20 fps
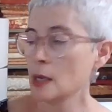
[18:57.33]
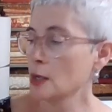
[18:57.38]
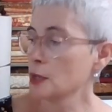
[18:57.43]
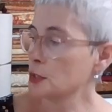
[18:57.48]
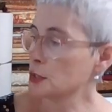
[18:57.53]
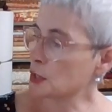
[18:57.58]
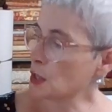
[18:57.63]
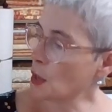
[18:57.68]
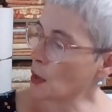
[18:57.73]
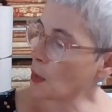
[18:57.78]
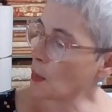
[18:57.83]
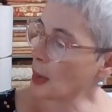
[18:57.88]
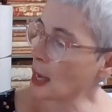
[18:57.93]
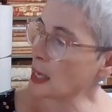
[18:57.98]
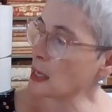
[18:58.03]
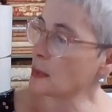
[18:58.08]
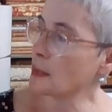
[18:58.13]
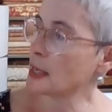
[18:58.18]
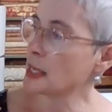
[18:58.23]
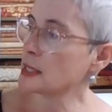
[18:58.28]
So
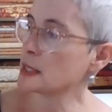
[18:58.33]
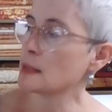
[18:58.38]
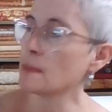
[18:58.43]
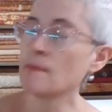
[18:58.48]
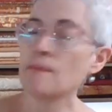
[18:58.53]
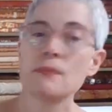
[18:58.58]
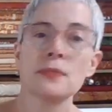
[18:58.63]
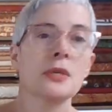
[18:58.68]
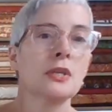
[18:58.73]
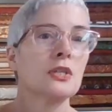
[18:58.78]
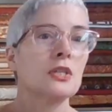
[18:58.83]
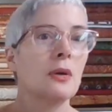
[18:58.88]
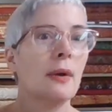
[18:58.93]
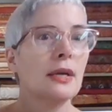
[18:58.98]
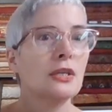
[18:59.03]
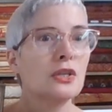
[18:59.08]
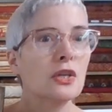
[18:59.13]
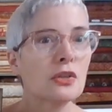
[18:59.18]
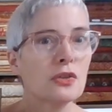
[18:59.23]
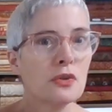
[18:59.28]
anyways, so
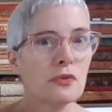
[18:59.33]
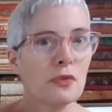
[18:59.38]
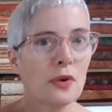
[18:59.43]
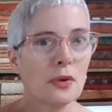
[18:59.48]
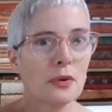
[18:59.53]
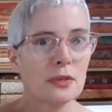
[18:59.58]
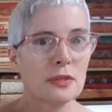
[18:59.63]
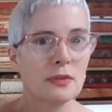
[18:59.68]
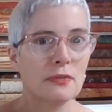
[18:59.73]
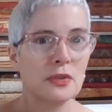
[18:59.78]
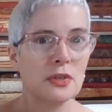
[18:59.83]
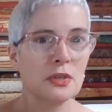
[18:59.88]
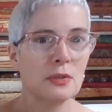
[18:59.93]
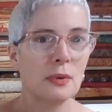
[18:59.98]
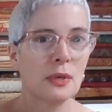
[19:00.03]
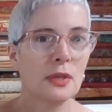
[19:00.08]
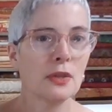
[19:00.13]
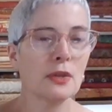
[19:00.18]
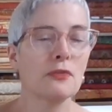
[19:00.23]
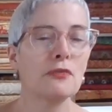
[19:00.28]
I took new photos of this
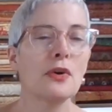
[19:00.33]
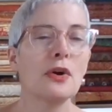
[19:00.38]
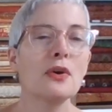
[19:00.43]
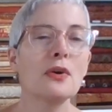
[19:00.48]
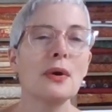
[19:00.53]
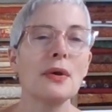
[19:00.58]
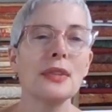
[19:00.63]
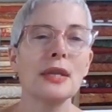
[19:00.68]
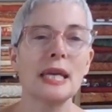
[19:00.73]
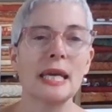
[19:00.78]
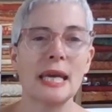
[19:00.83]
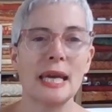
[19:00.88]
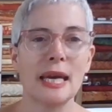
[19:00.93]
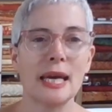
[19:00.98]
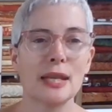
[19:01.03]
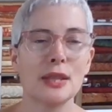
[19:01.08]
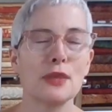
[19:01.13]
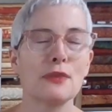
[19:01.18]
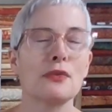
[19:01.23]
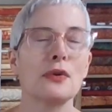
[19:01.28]
one. The photo on the
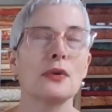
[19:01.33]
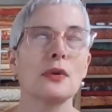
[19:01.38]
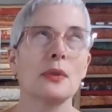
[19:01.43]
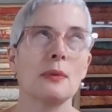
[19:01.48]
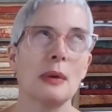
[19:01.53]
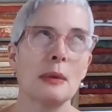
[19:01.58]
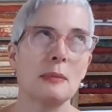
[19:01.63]
kit, the photo on the